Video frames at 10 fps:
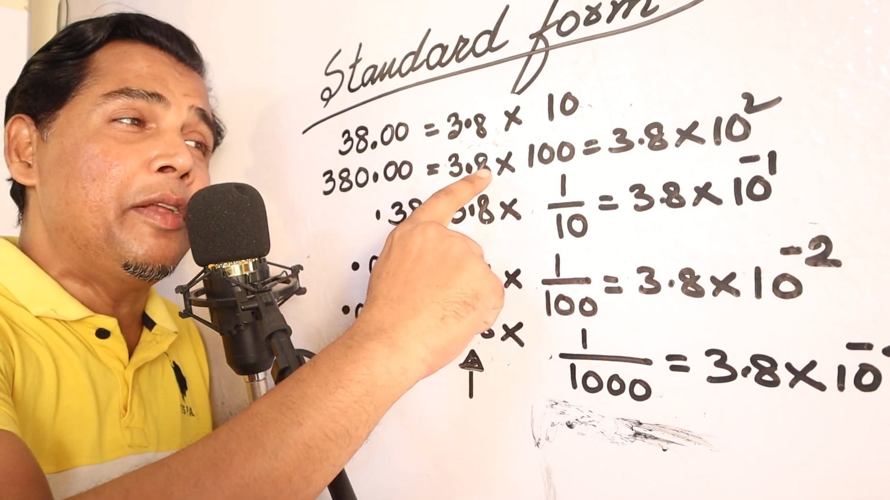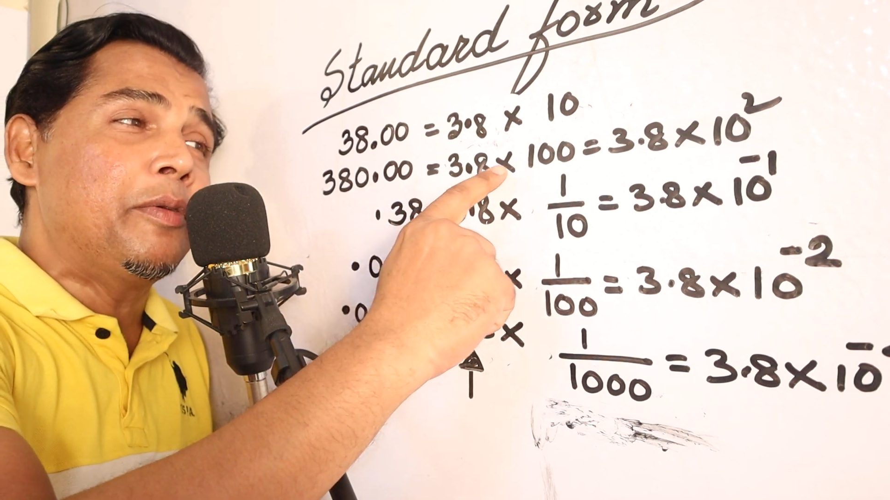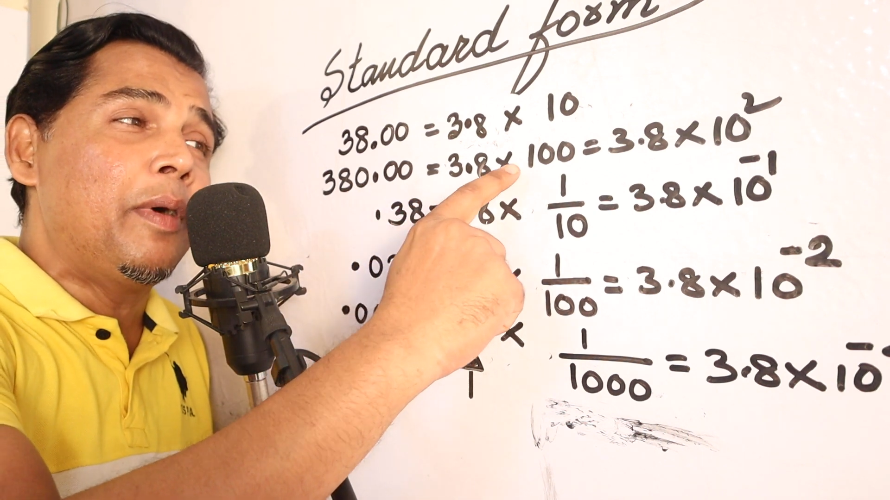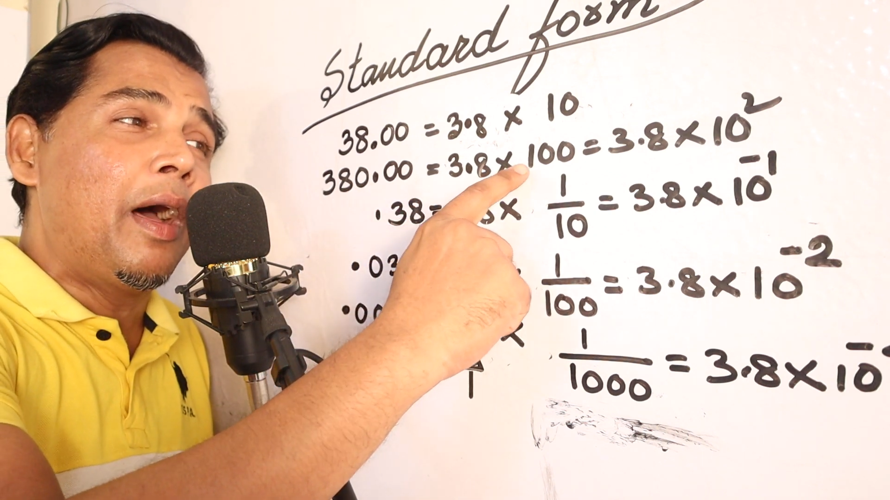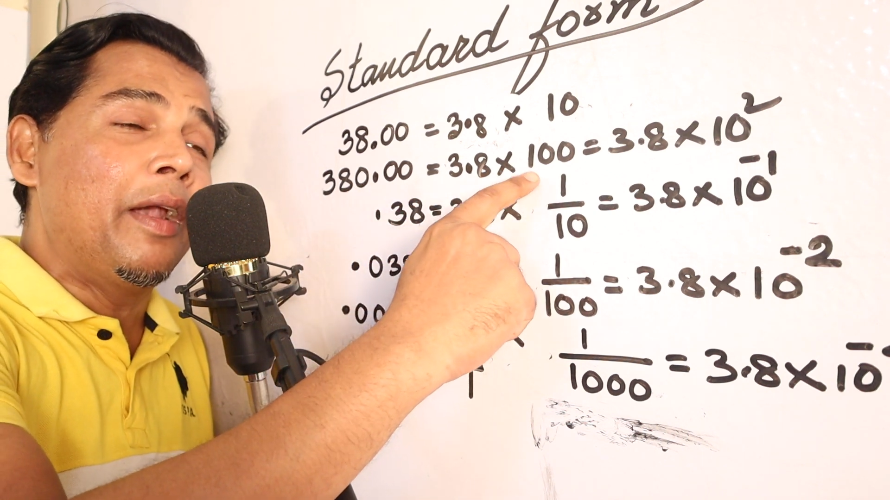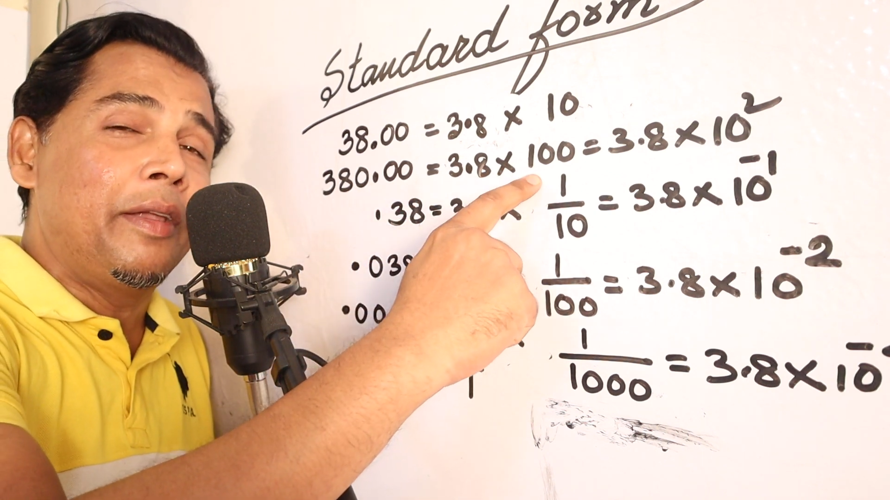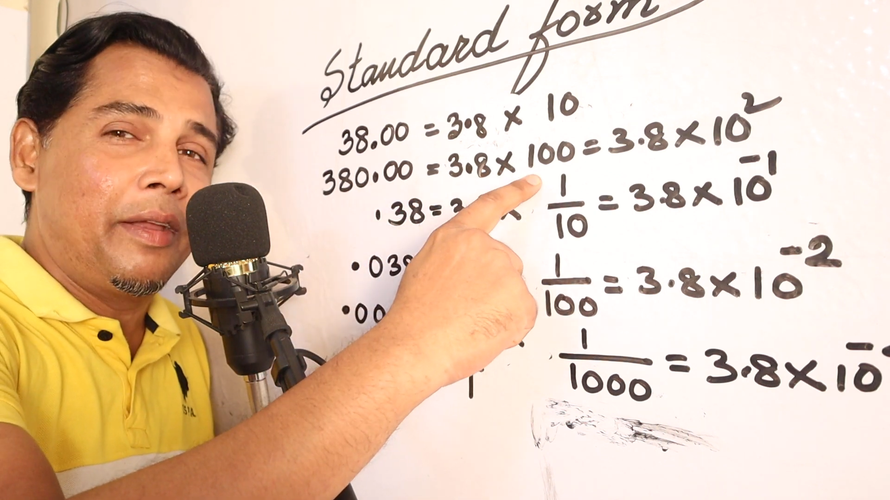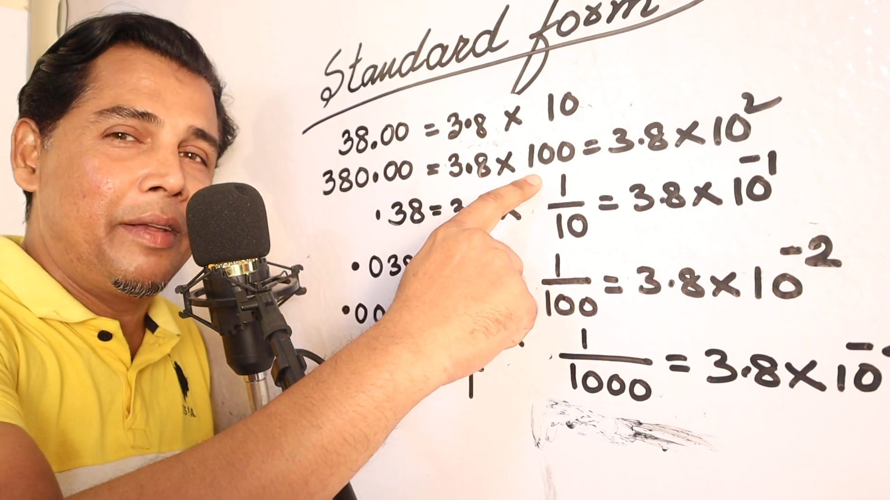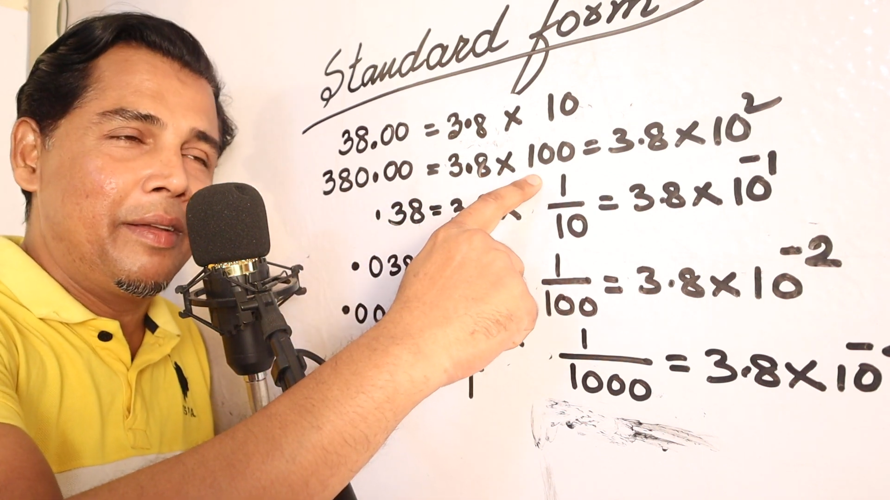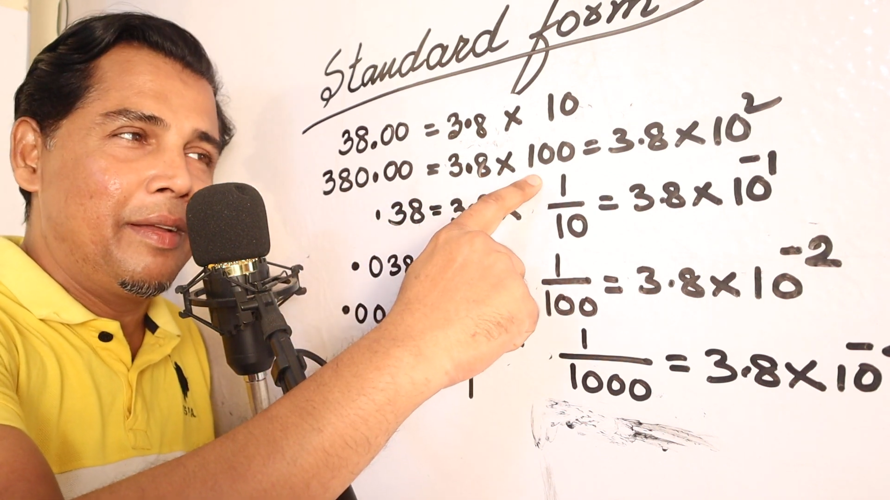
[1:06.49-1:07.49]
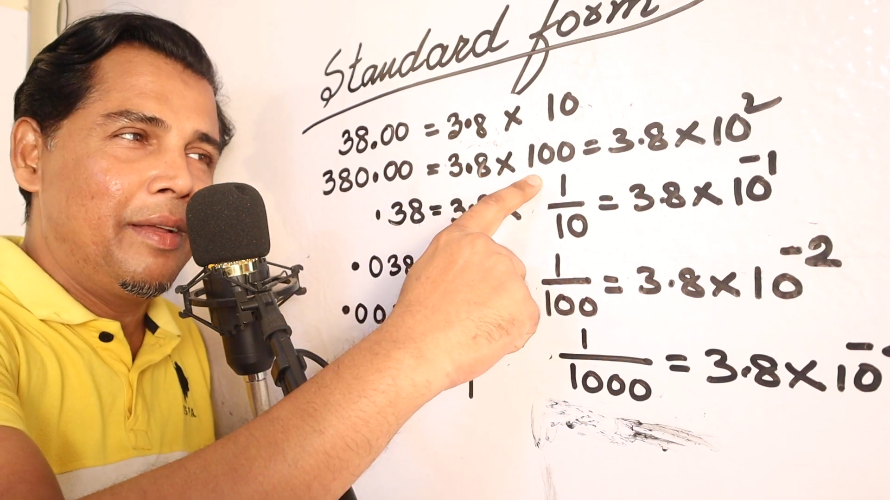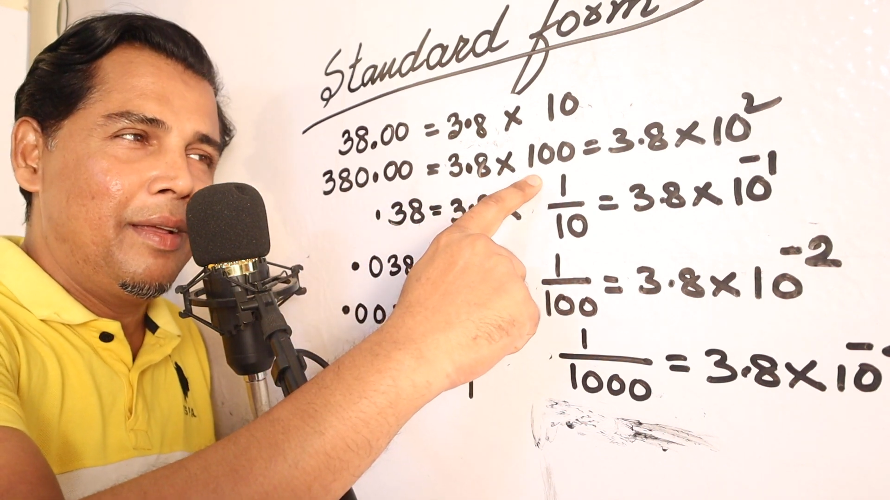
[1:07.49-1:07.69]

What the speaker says: into 100.